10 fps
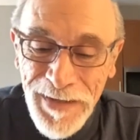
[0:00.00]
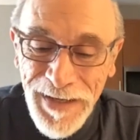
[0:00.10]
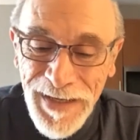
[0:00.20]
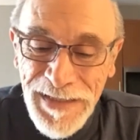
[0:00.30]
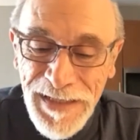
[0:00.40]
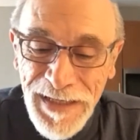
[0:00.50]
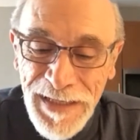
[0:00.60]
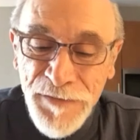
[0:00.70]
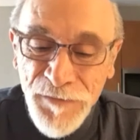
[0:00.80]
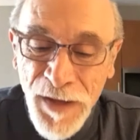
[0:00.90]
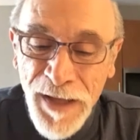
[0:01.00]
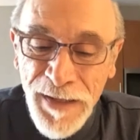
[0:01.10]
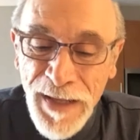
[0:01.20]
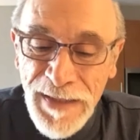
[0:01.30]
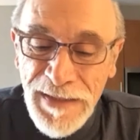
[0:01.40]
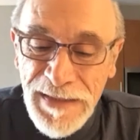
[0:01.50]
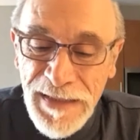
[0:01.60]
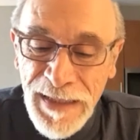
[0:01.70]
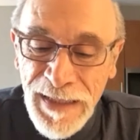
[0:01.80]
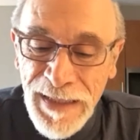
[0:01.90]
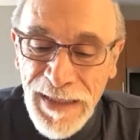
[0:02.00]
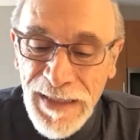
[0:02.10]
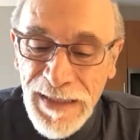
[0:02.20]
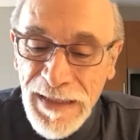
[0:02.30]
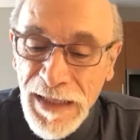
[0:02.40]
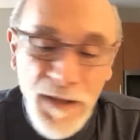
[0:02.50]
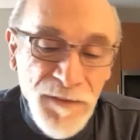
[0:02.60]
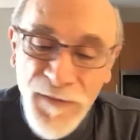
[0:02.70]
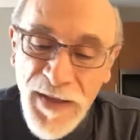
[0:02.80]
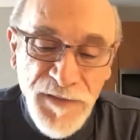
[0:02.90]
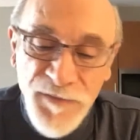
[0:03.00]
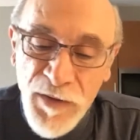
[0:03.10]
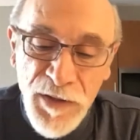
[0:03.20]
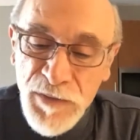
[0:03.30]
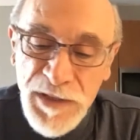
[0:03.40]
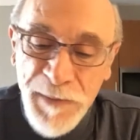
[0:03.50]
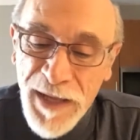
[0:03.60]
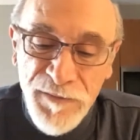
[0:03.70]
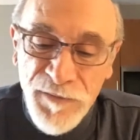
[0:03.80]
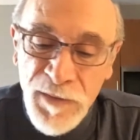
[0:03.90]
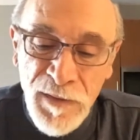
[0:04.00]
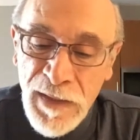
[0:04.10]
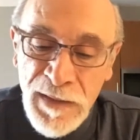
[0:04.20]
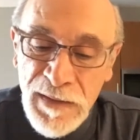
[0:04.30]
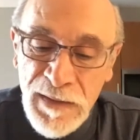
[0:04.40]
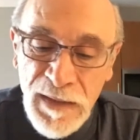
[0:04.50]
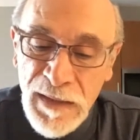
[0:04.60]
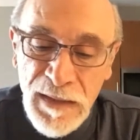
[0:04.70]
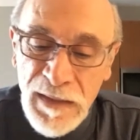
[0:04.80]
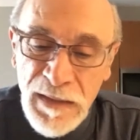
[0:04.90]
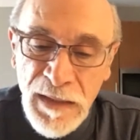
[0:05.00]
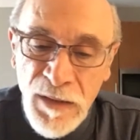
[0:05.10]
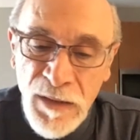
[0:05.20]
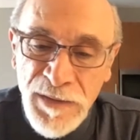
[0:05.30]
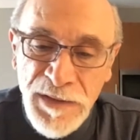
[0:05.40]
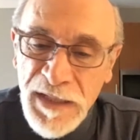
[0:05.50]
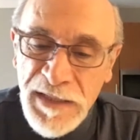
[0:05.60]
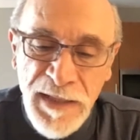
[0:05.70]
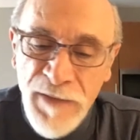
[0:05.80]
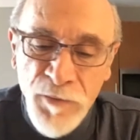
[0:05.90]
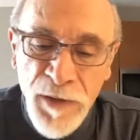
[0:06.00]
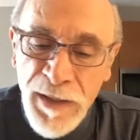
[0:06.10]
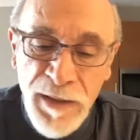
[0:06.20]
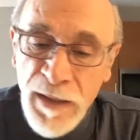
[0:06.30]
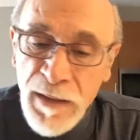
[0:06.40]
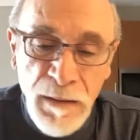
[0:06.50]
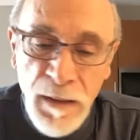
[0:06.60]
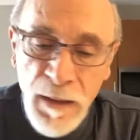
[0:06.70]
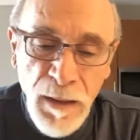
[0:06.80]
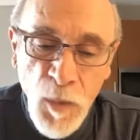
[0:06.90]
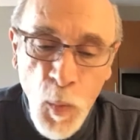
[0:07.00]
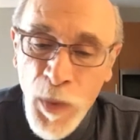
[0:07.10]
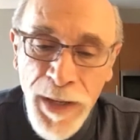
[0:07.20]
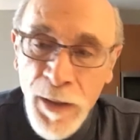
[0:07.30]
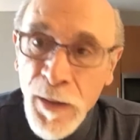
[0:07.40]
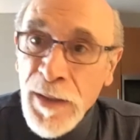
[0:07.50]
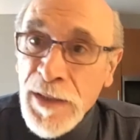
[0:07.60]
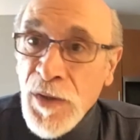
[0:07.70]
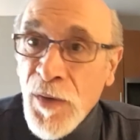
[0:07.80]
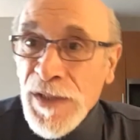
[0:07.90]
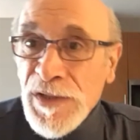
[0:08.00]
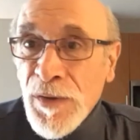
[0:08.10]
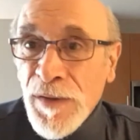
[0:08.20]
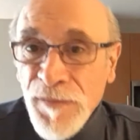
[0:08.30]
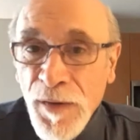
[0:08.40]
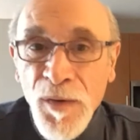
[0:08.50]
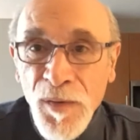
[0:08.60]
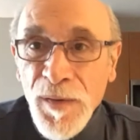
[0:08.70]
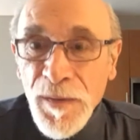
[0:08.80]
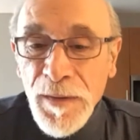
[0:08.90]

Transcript: it's it's fun, and it's uh, you know the fans are very respectful, and uh, you know it's, it's never anything weird. It's always sort of oh,